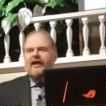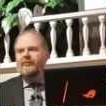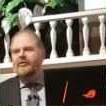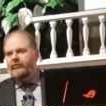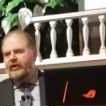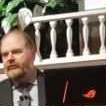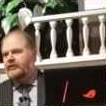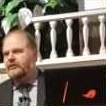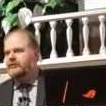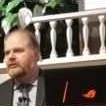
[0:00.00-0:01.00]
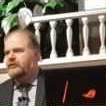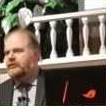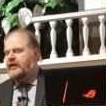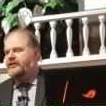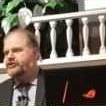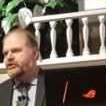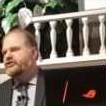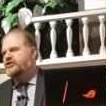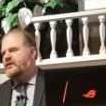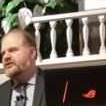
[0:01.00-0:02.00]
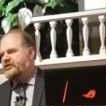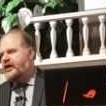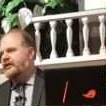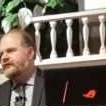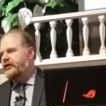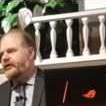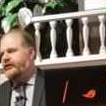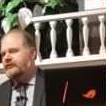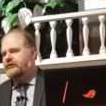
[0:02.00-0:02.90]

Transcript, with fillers: happened, brethren. And the church has been silent on it.